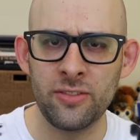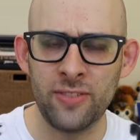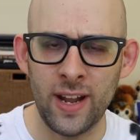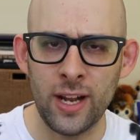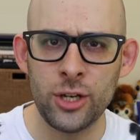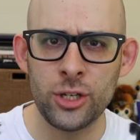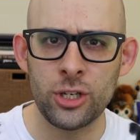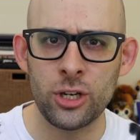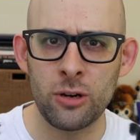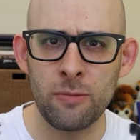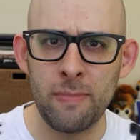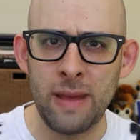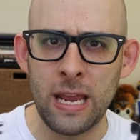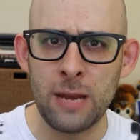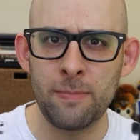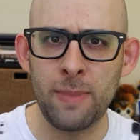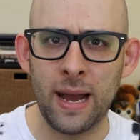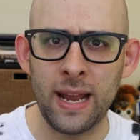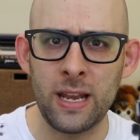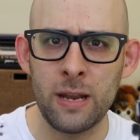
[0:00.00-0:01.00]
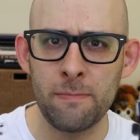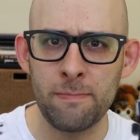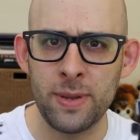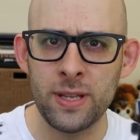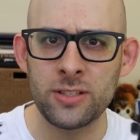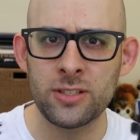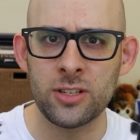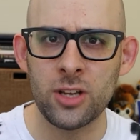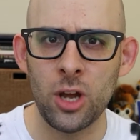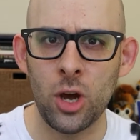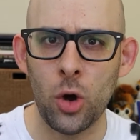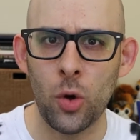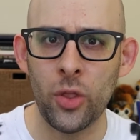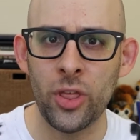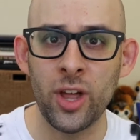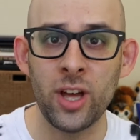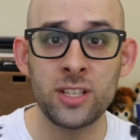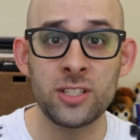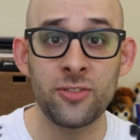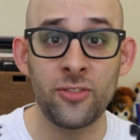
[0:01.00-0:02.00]
venture made by Nabisco
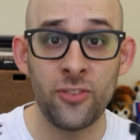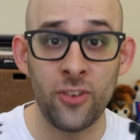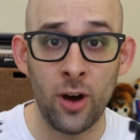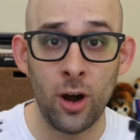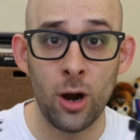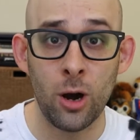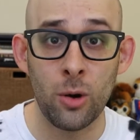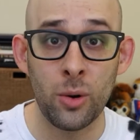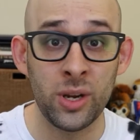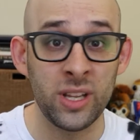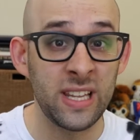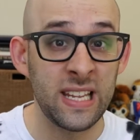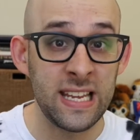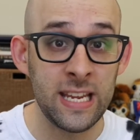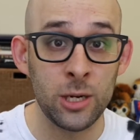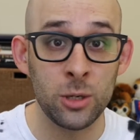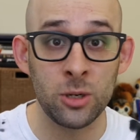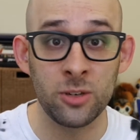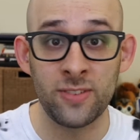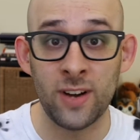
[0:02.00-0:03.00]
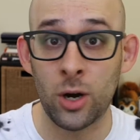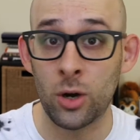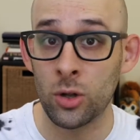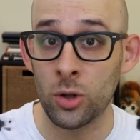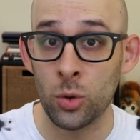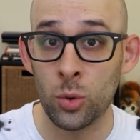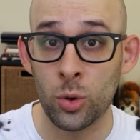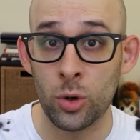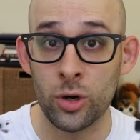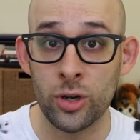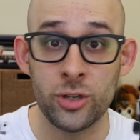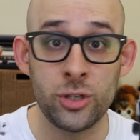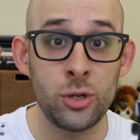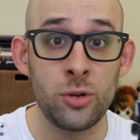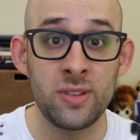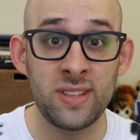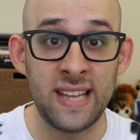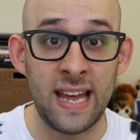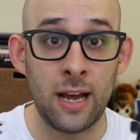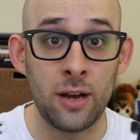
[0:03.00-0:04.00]
thus far in the year of our Lord
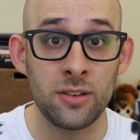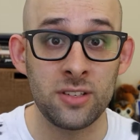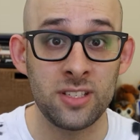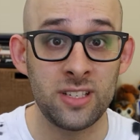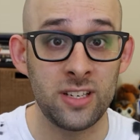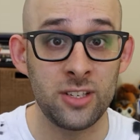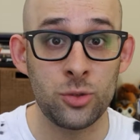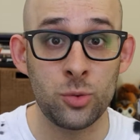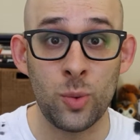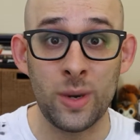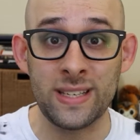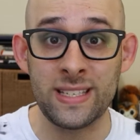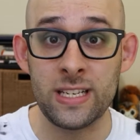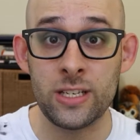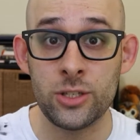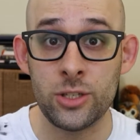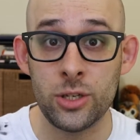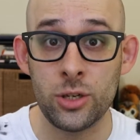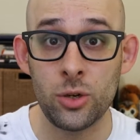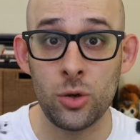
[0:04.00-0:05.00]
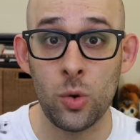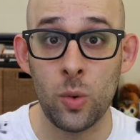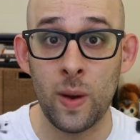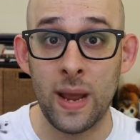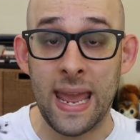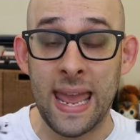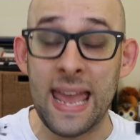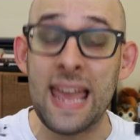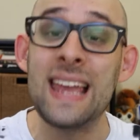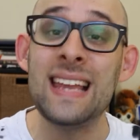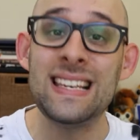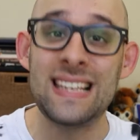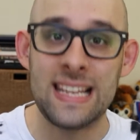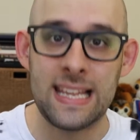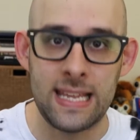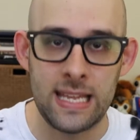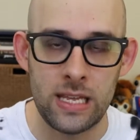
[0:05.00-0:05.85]
2022 AD